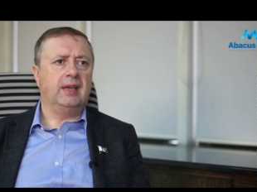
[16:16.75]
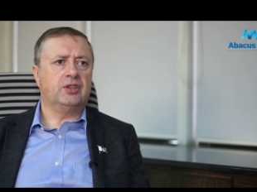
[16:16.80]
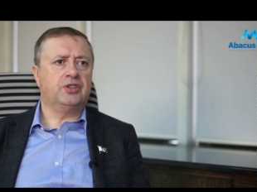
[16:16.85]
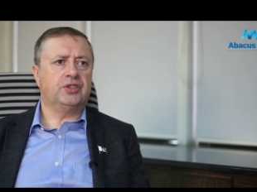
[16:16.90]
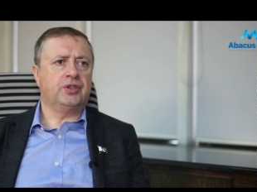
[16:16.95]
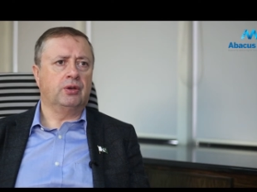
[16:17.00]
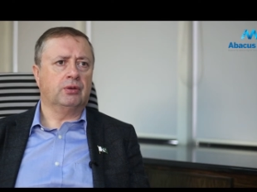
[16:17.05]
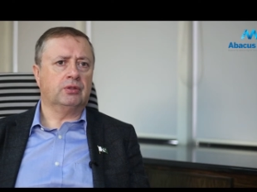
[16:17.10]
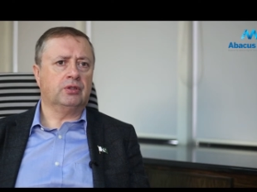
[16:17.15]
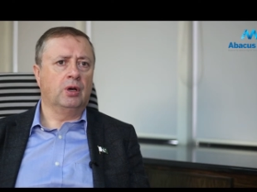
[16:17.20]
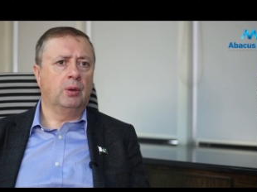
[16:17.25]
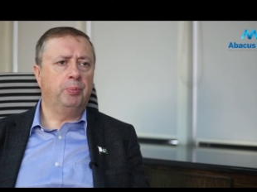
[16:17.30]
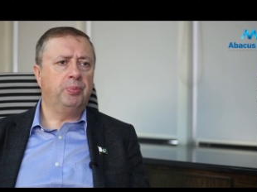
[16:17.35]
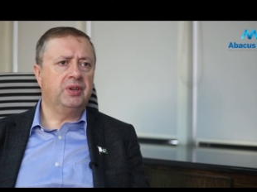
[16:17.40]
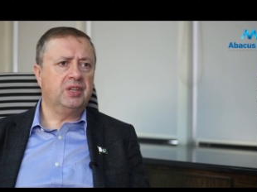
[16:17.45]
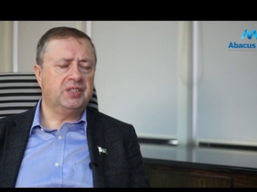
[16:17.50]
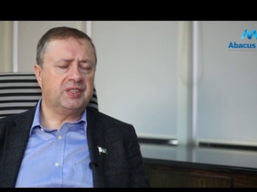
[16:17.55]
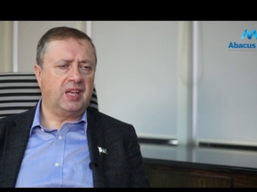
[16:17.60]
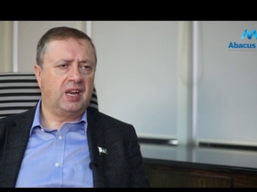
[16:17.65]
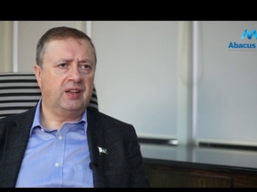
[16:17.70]
So
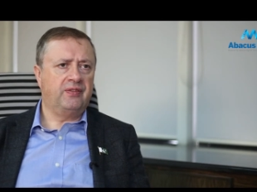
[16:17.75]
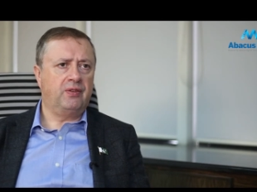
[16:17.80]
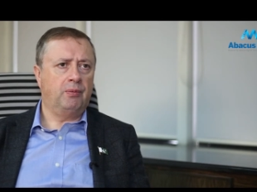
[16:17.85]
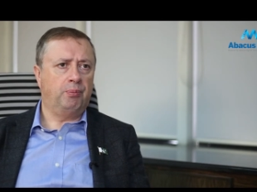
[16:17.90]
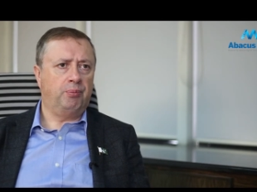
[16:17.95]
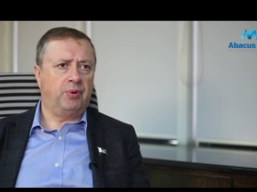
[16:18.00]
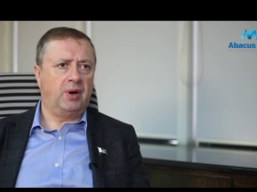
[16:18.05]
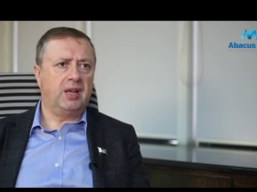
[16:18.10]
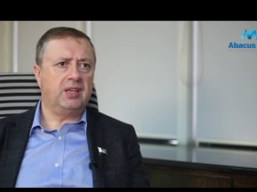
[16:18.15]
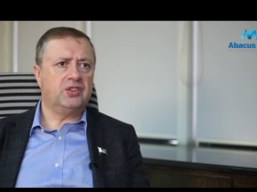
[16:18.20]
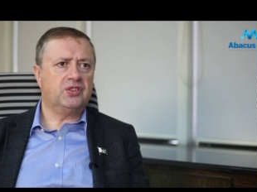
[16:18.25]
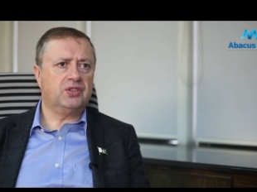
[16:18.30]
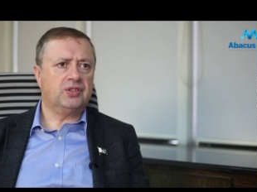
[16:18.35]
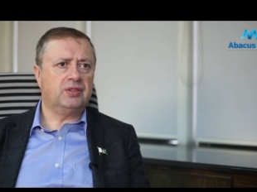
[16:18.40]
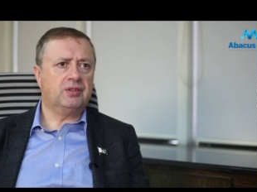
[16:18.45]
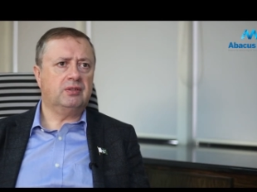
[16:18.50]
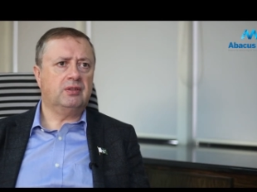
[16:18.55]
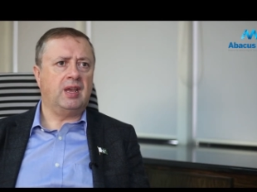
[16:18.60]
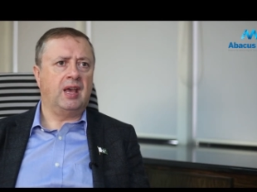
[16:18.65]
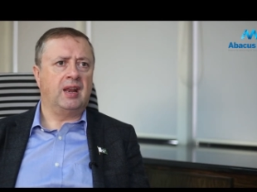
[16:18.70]
companies that have
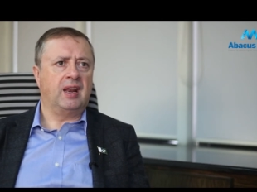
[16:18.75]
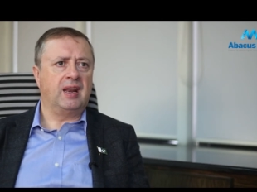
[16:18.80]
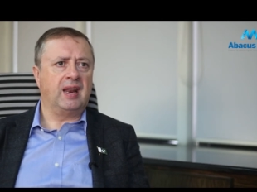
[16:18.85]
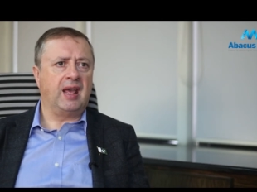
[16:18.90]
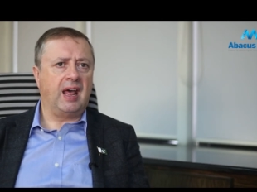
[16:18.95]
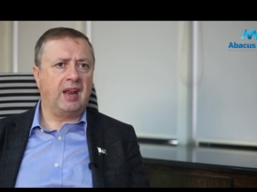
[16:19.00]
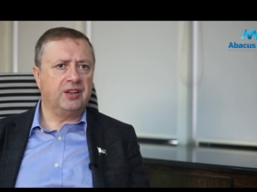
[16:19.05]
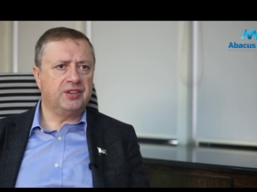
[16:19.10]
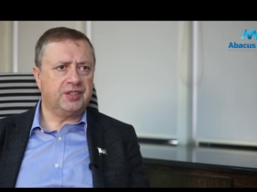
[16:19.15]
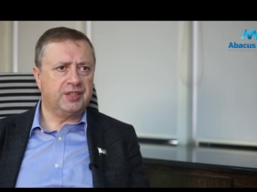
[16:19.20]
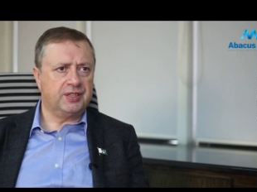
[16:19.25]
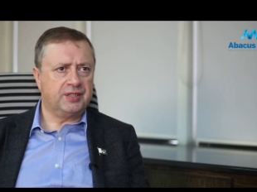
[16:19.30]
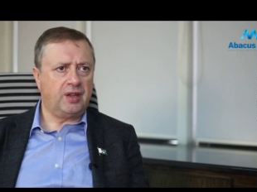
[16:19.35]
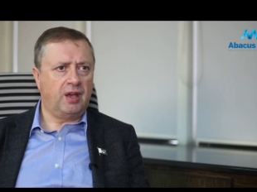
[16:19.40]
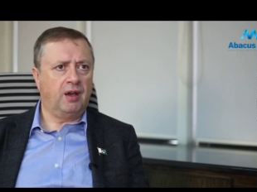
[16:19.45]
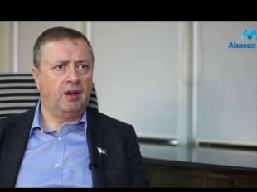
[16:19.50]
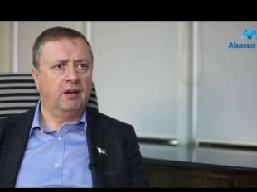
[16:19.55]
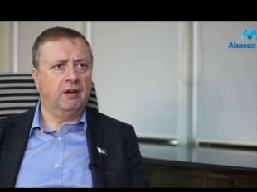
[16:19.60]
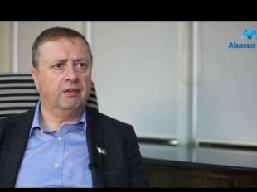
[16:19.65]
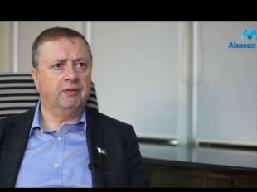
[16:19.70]
embraced an analysis
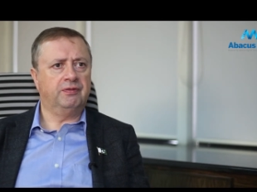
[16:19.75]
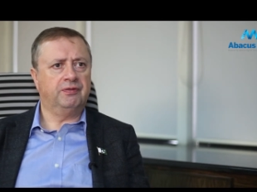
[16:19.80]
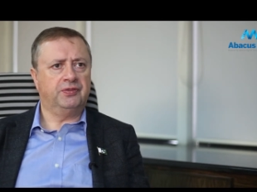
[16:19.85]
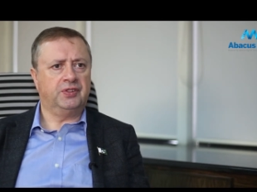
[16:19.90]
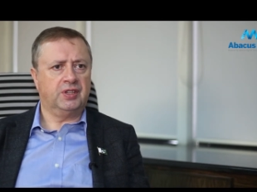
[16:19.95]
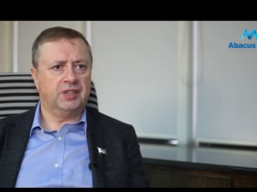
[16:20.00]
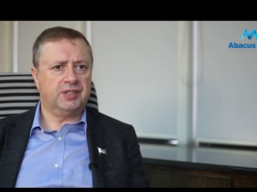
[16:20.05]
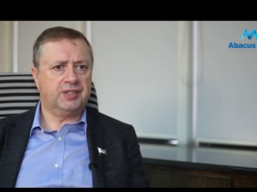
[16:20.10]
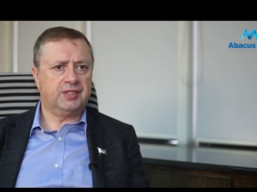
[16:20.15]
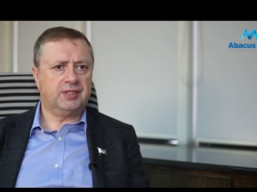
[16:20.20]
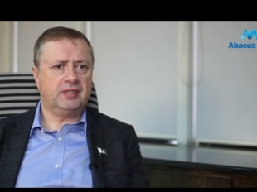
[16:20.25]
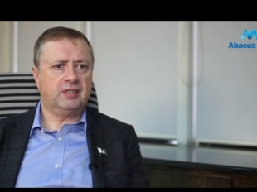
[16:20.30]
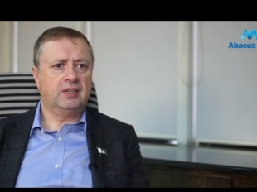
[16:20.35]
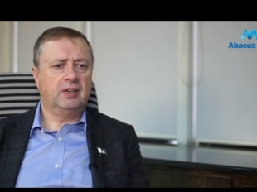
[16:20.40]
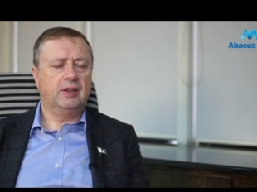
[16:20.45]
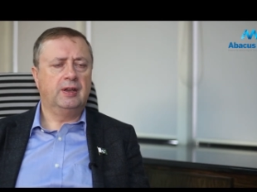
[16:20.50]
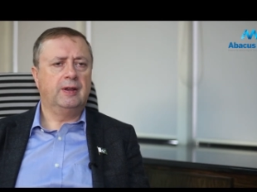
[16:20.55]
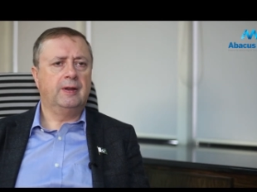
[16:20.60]
of this